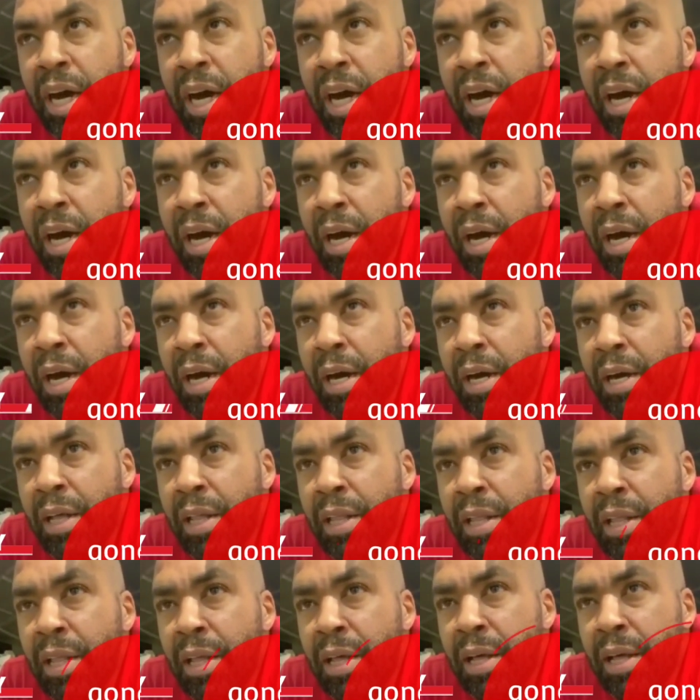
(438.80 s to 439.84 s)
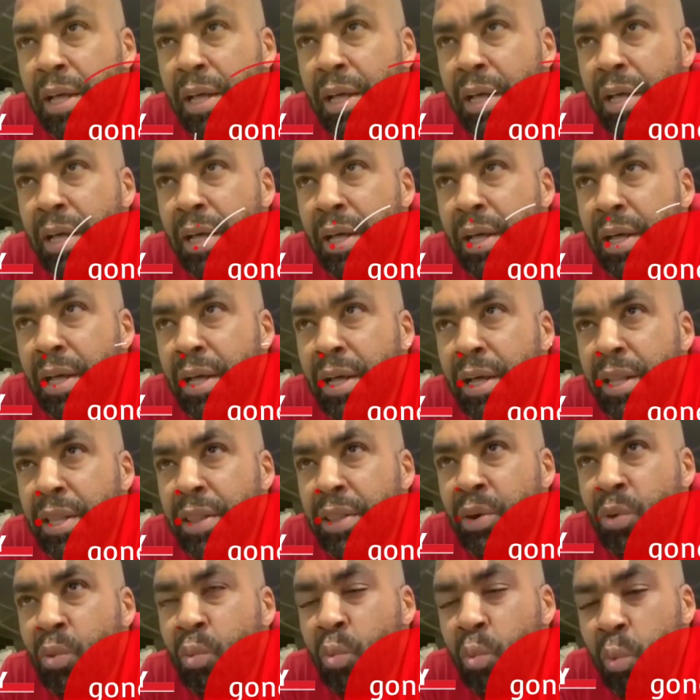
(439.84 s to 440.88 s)
are
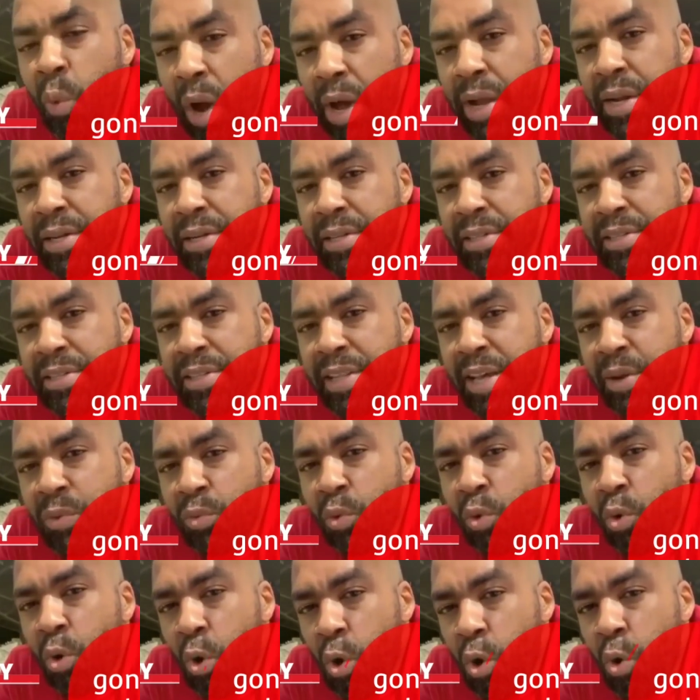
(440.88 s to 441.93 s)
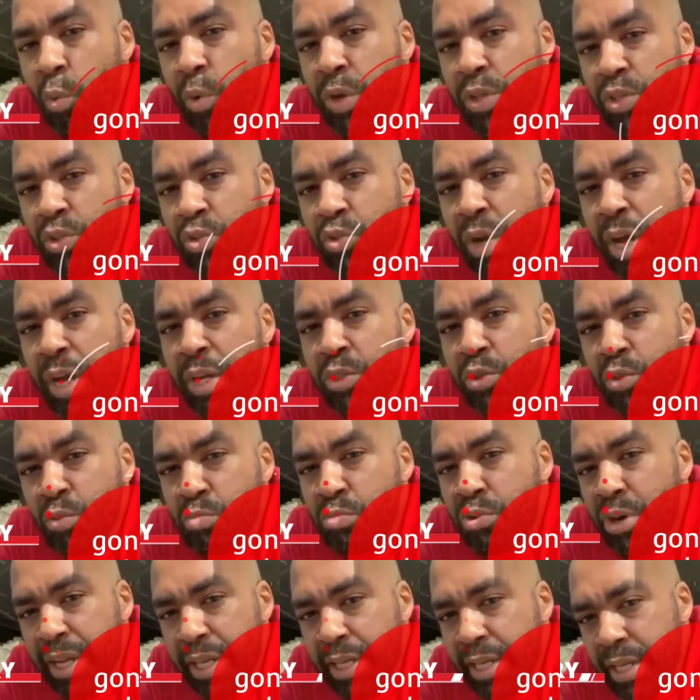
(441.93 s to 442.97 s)
the ones that will always try to
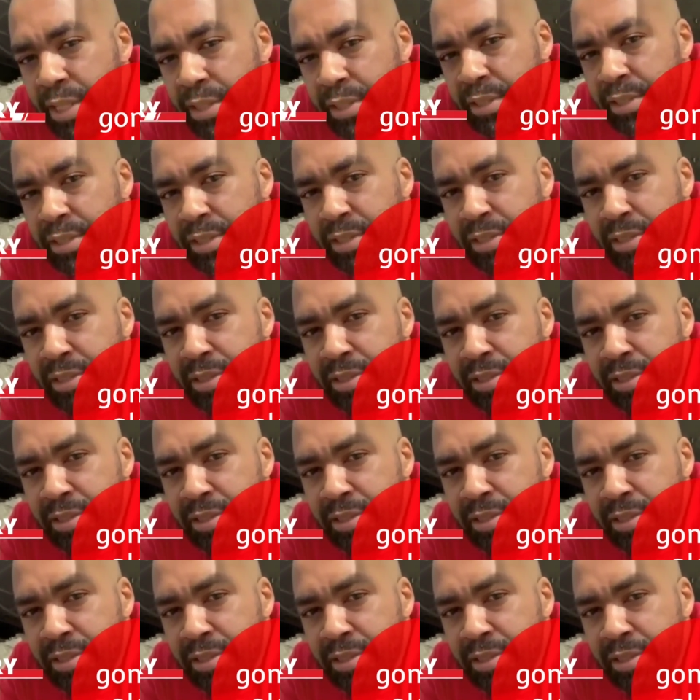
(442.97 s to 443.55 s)
break others.